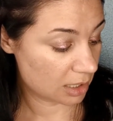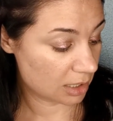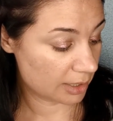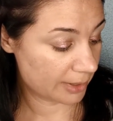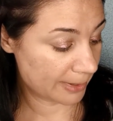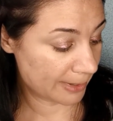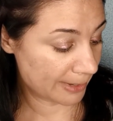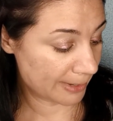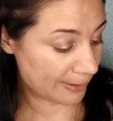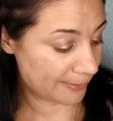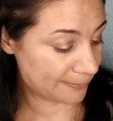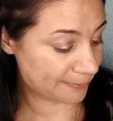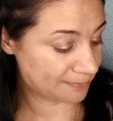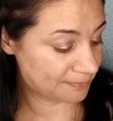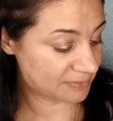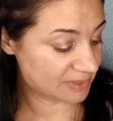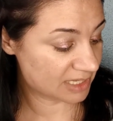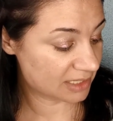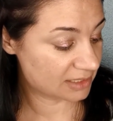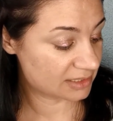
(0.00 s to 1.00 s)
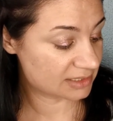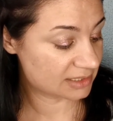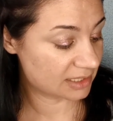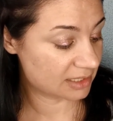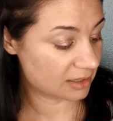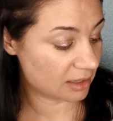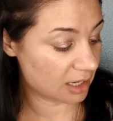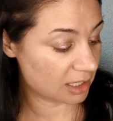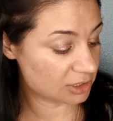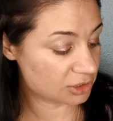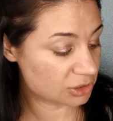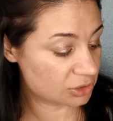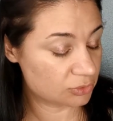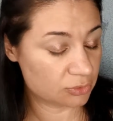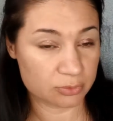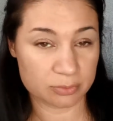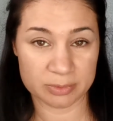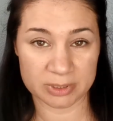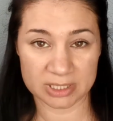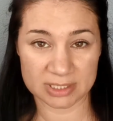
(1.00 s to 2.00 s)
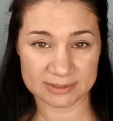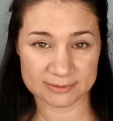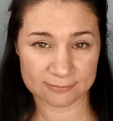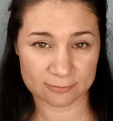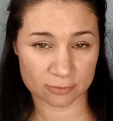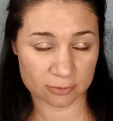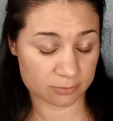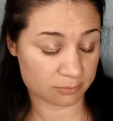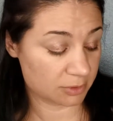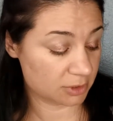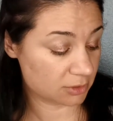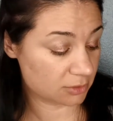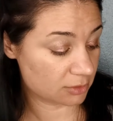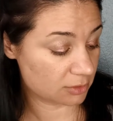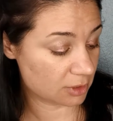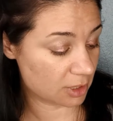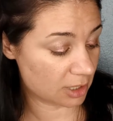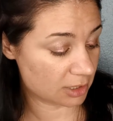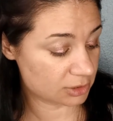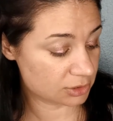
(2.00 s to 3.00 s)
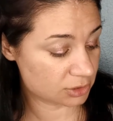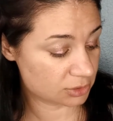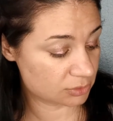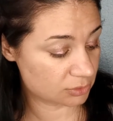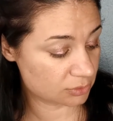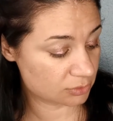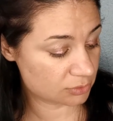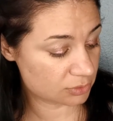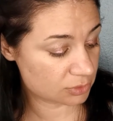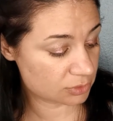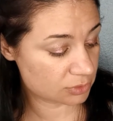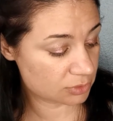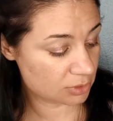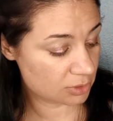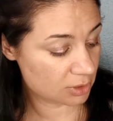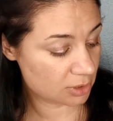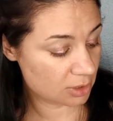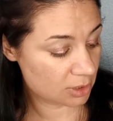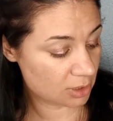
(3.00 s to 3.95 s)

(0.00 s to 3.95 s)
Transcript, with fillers: Um, it's the eyeshadow base for mineral eyeshadows